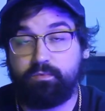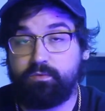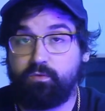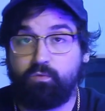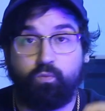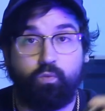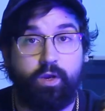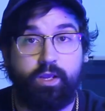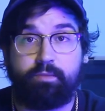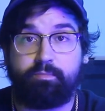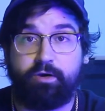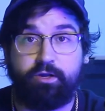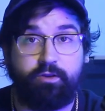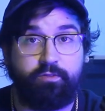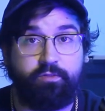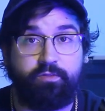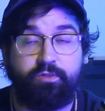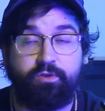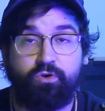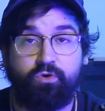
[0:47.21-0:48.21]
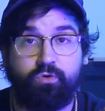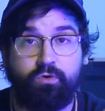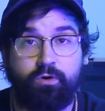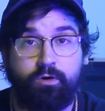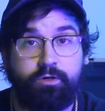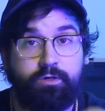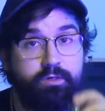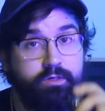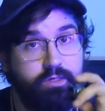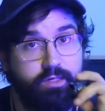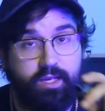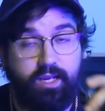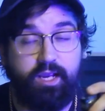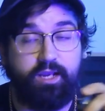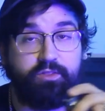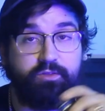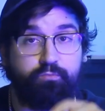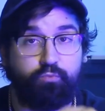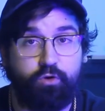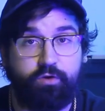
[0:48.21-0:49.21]
way better than the Nord
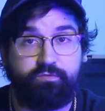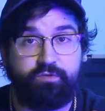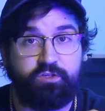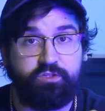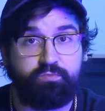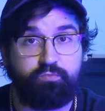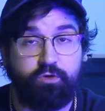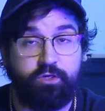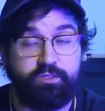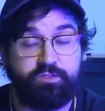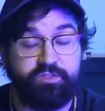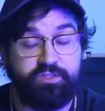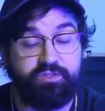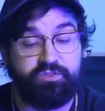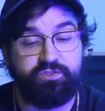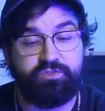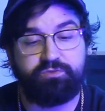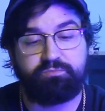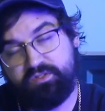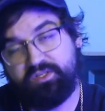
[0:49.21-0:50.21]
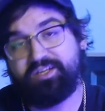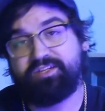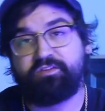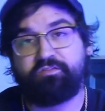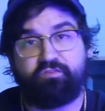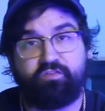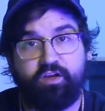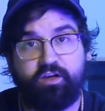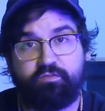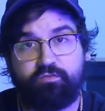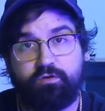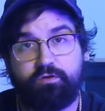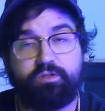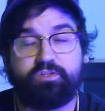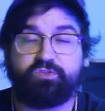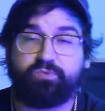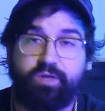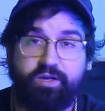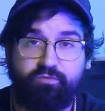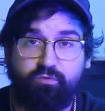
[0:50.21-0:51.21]
and the previous breezes. Get the flavor,
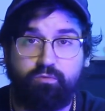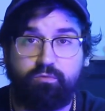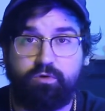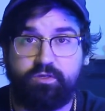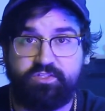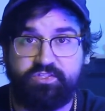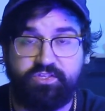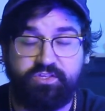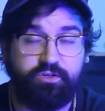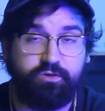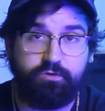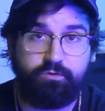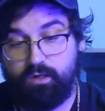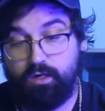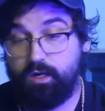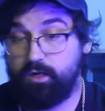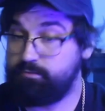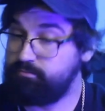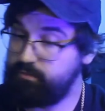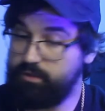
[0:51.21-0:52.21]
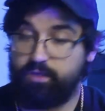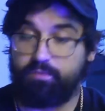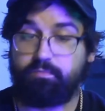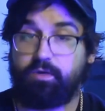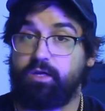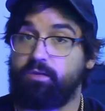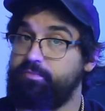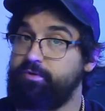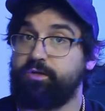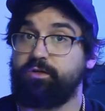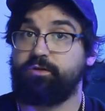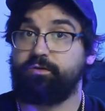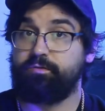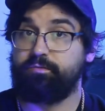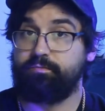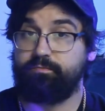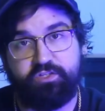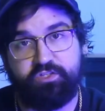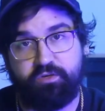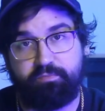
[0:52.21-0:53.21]
that's what everyone wants to know. Uh, in my
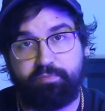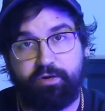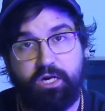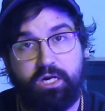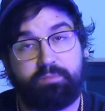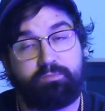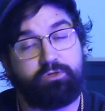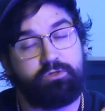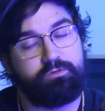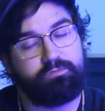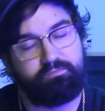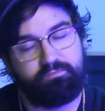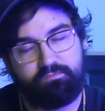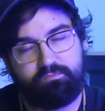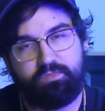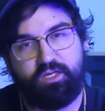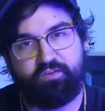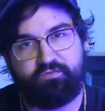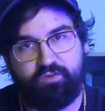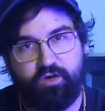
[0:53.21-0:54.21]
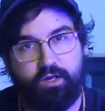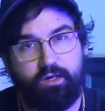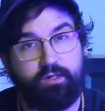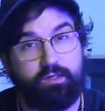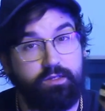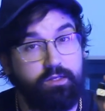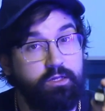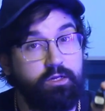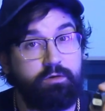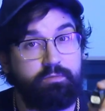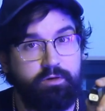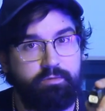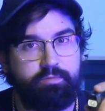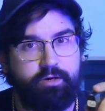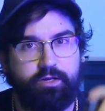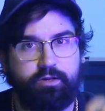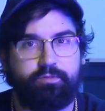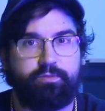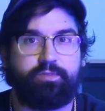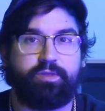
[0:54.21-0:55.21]
opinion, it's comparable, if not a little bit
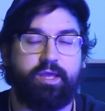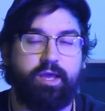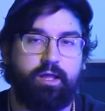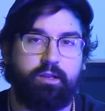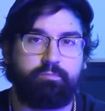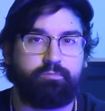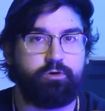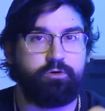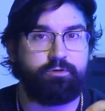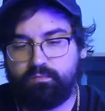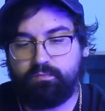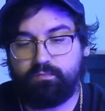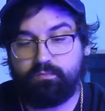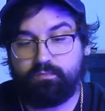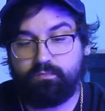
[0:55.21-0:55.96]
better than the Caliburn.